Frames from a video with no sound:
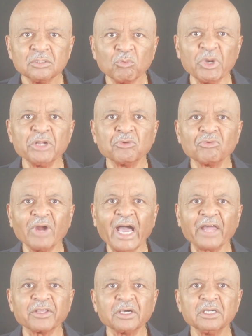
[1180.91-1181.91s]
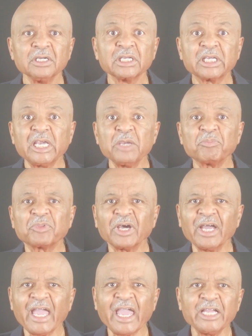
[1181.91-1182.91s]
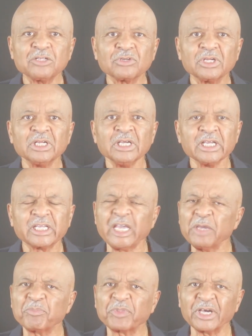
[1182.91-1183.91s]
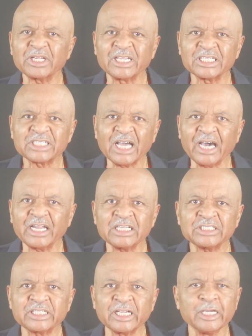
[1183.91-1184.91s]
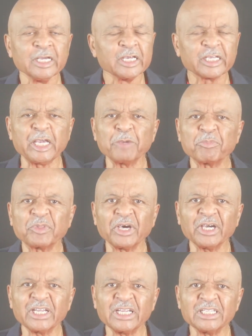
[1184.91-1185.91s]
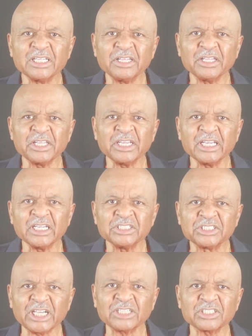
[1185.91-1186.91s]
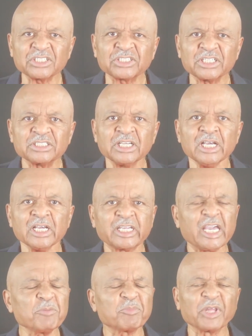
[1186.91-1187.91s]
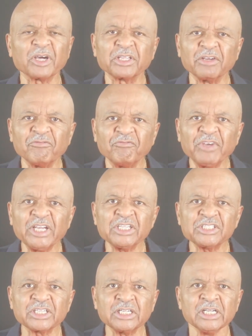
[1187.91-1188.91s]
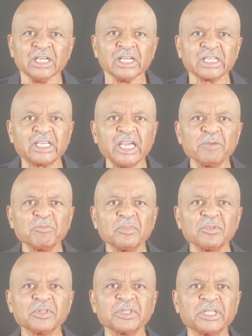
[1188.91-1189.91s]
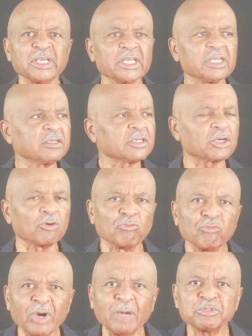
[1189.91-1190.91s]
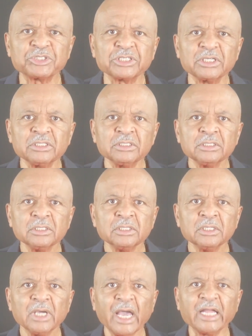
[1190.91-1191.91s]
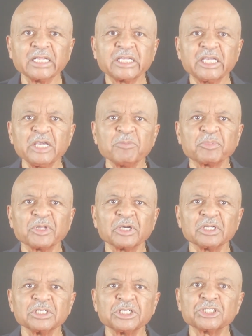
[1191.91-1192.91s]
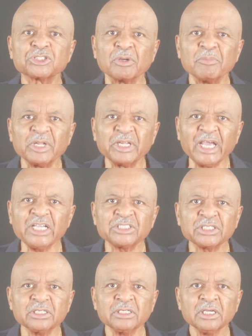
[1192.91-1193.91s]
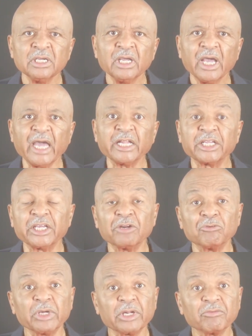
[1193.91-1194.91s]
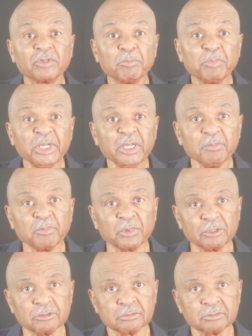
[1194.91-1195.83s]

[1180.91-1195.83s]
We'd rather keep the hatred, keep the dishonesty, keep the injustices, keep the division, keep the corruption, and keep the discrimination and get rid of the people.